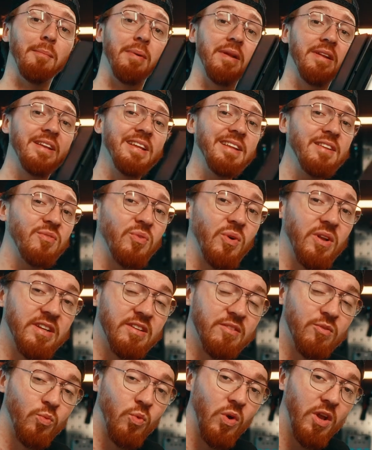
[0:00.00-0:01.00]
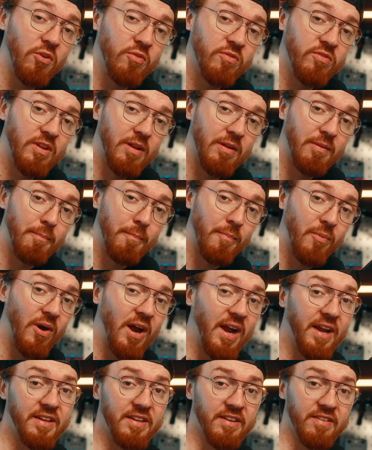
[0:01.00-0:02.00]
but this one is one of the
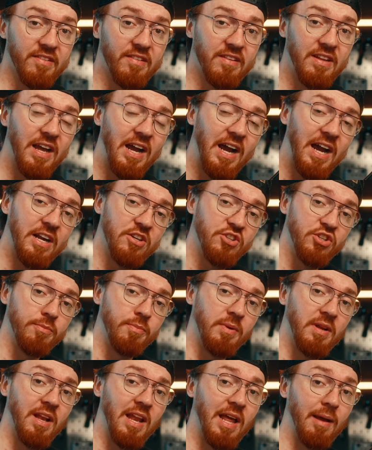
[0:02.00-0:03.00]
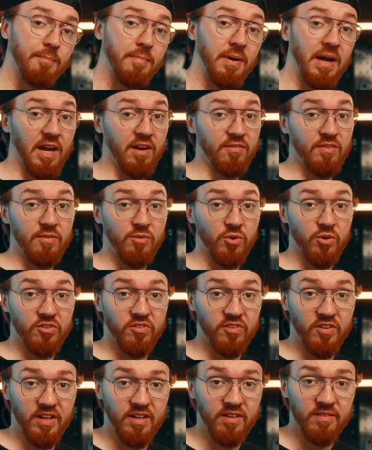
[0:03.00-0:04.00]
brightest RGB lamp I've ever
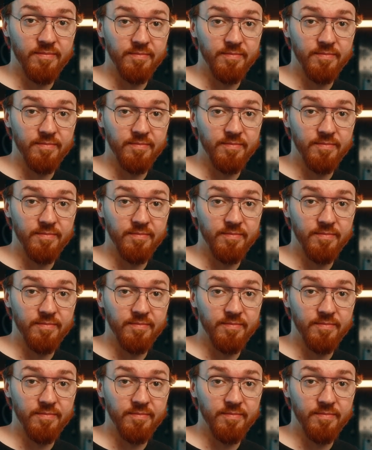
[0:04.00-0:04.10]
seen.